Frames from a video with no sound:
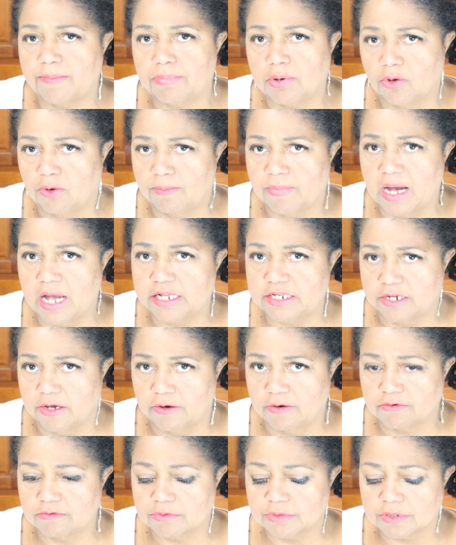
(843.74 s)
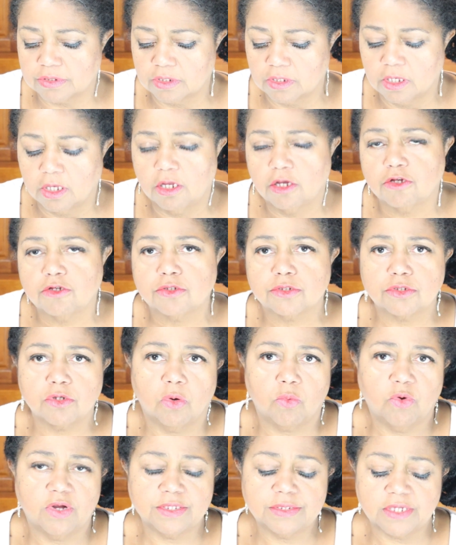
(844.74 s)
I blow my nose.
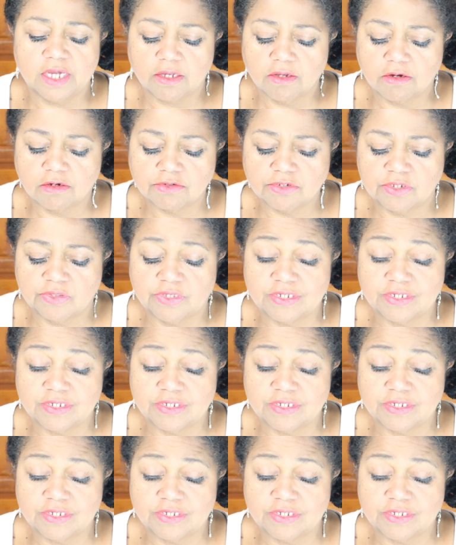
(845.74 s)
So once I go to